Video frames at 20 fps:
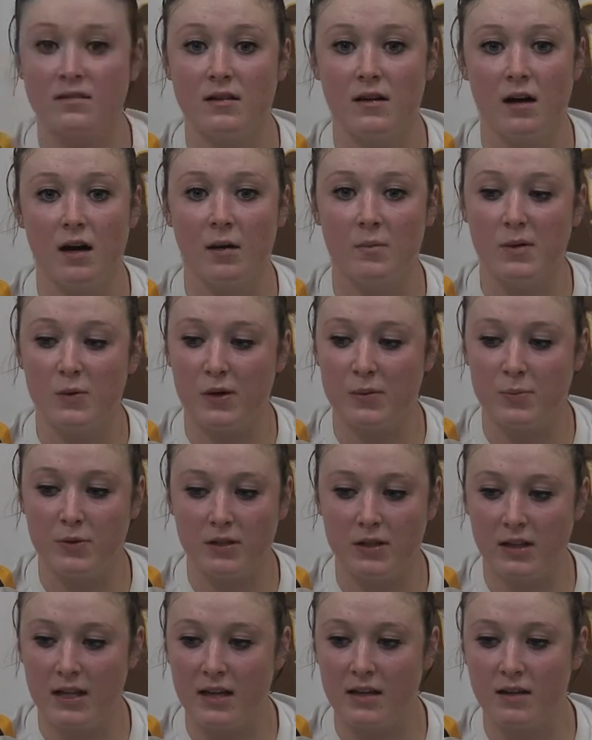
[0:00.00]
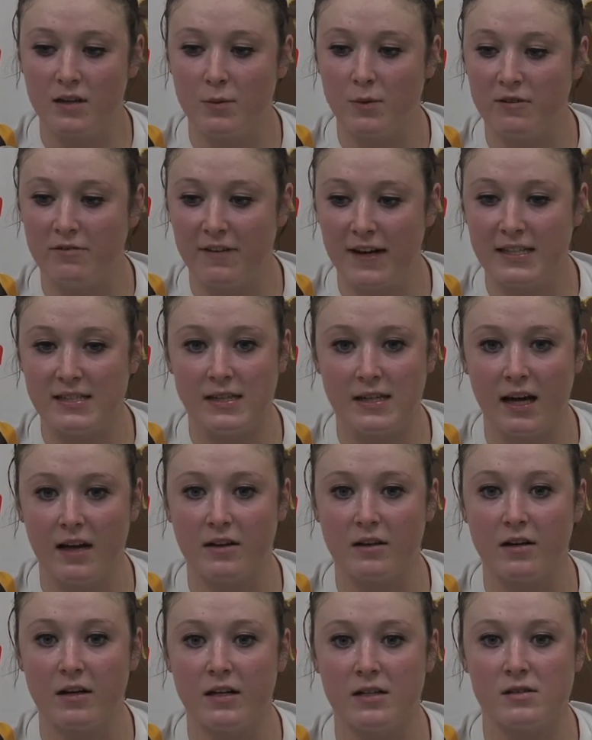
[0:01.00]
um, and we pull together, and we fight
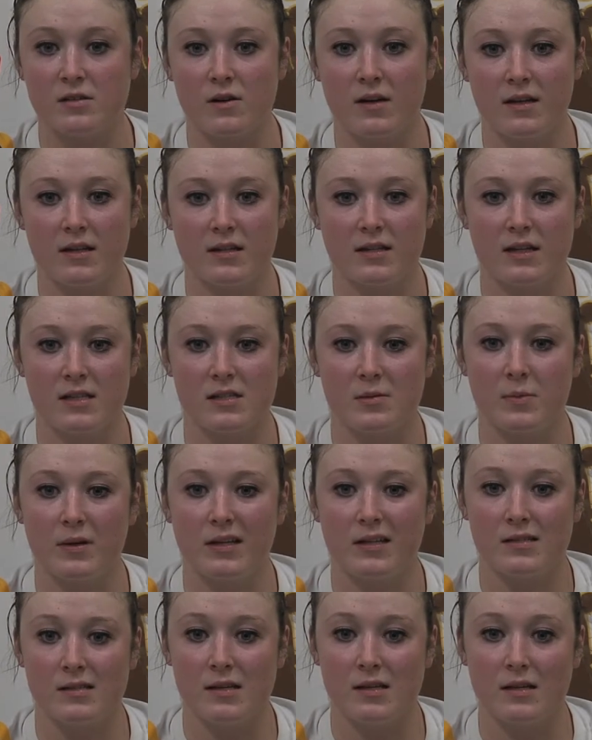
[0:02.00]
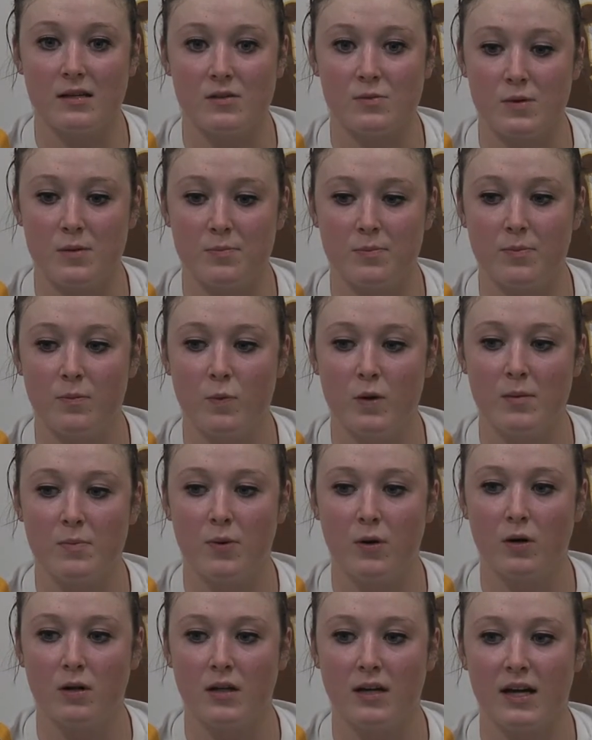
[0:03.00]
together. And so I think that's the biggest thing is we, we
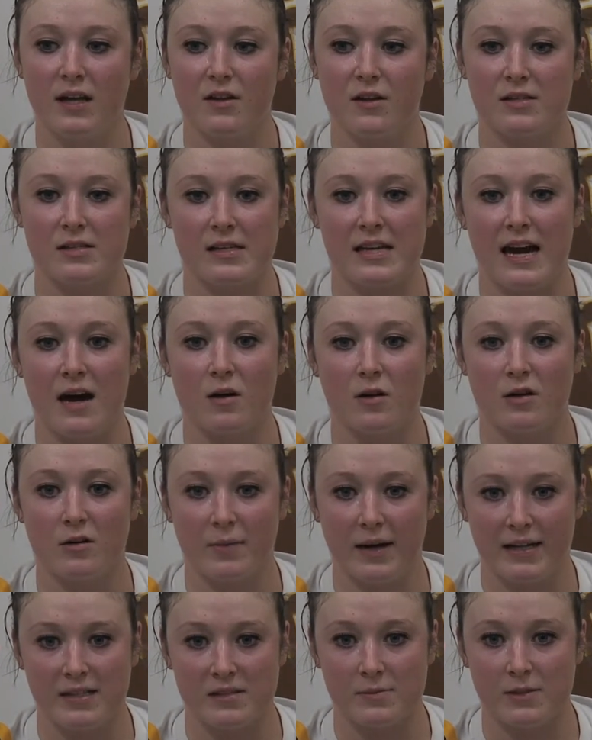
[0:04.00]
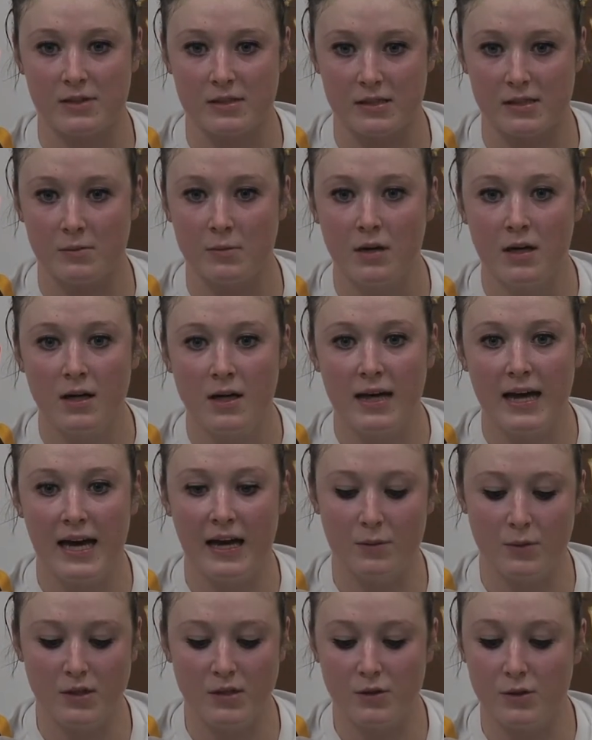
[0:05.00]
pull together as a Cowgirl basketball team,
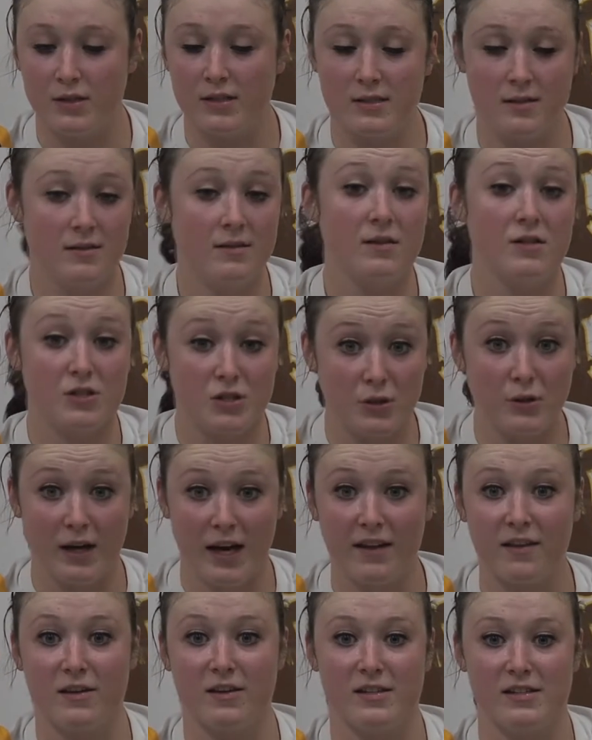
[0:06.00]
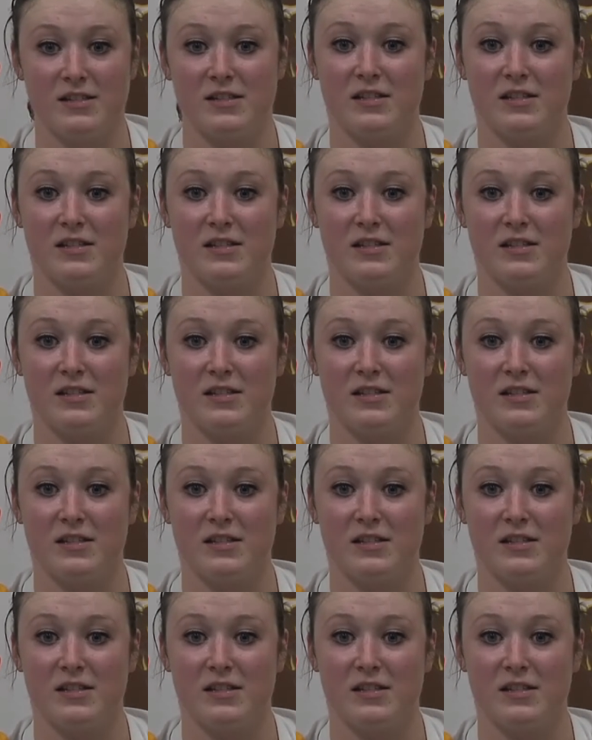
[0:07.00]
and we do it together is